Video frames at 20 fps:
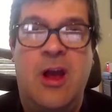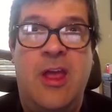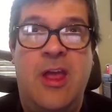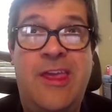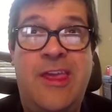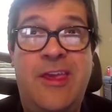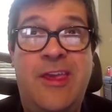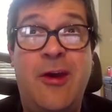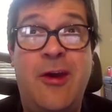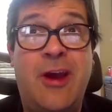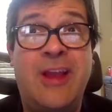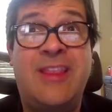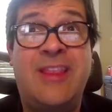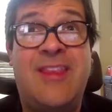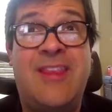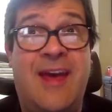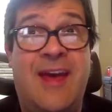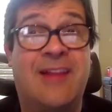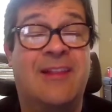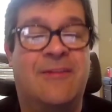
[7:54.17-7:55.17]
You can
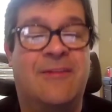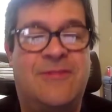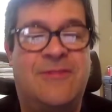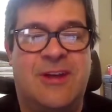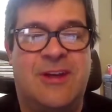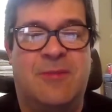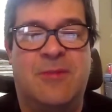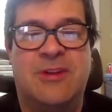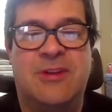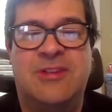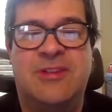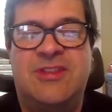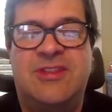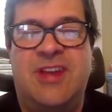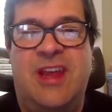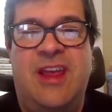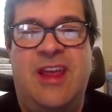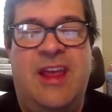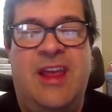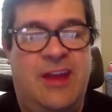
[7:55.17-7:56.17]
tell if
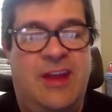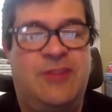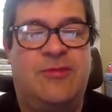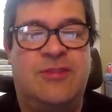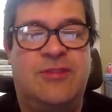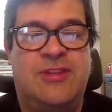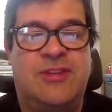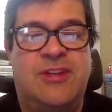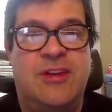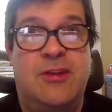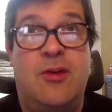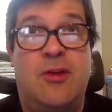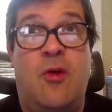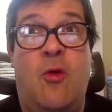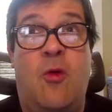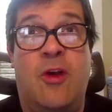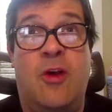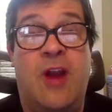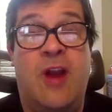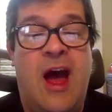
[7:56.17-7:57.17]
someone's interested
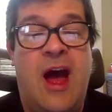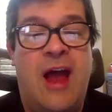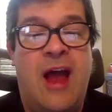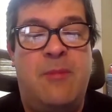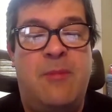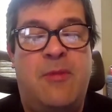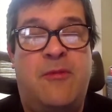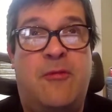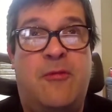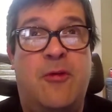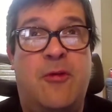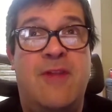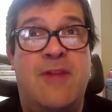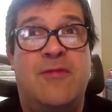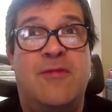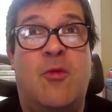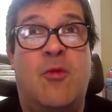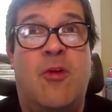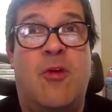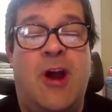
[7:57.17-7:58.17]
or not before you
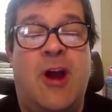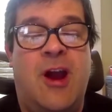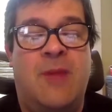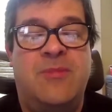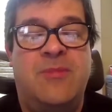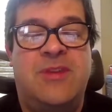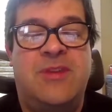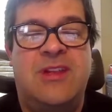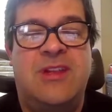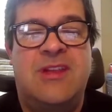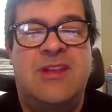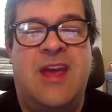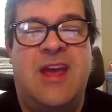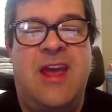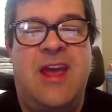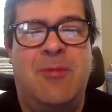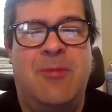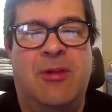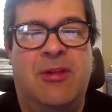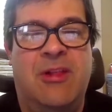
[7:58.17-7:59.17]
even walk up to the
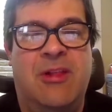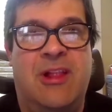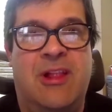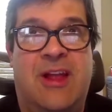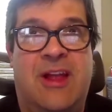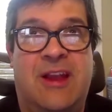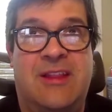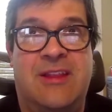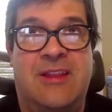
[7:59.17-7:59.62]
table a lot of the